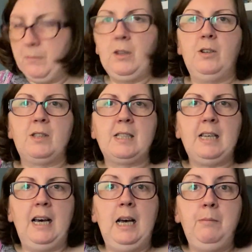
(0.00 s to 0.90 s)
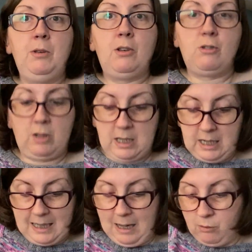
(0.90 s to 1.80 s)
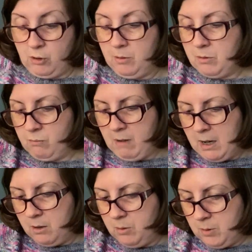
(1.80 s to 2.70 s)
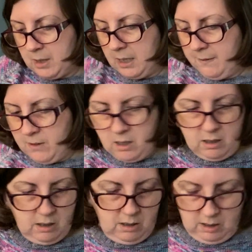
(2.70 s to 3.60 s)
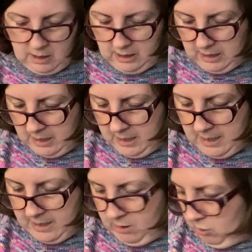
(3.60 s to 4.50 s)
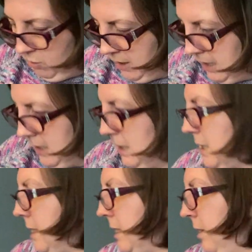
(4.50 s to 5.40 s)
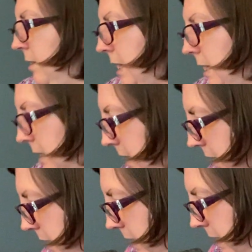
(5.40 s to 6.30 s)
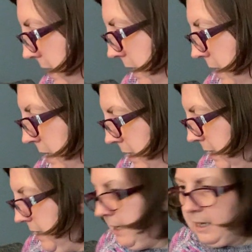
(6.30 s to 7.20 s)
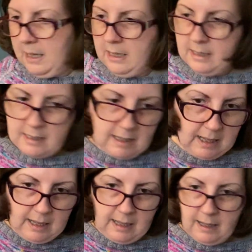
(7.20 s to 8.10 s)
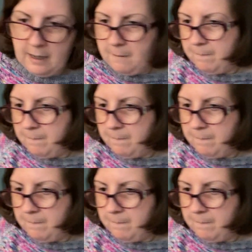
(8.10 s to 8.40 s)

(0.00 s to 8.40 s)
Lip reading: all the time. You can just kind of count up the rows that you've done and all that. So that is in